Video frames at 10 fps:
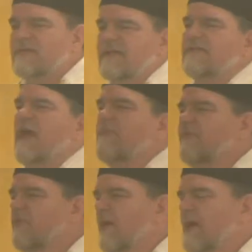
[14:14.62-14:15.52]
St.
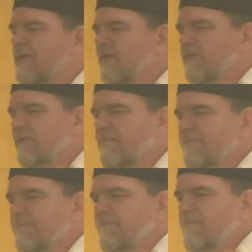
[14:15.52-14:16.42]
Thomas Aquinas.
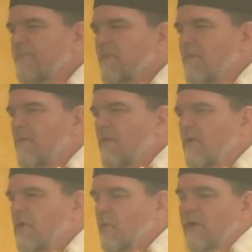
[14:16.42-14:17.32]

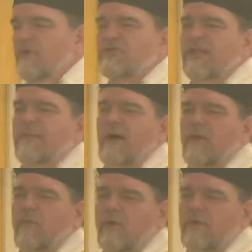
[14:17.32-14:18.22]
You want to understand the
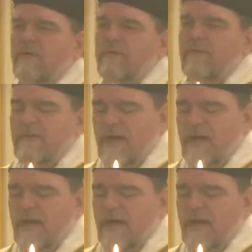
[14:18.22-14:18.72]
modern world?